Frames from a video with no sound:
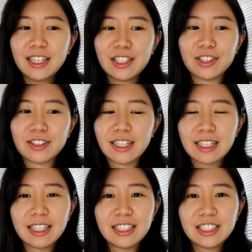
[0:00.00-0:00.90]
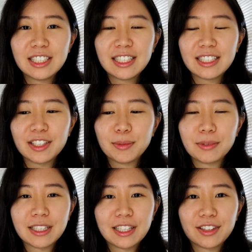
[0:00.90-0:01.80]
you're not clenching, that you're
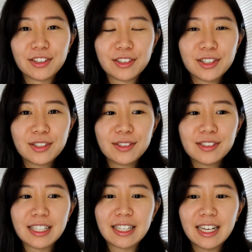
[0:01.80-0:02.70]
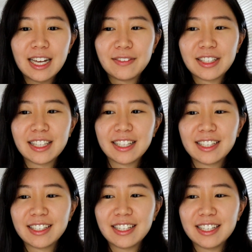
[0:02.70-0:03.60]
breathing through your nose, and that
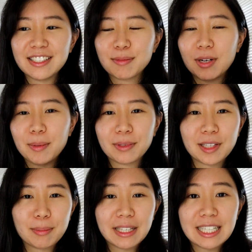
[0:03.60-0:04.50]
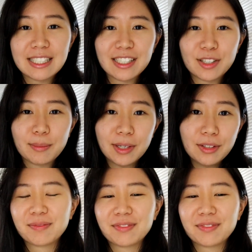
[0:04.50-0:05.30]
everything is properly placed in your mouth.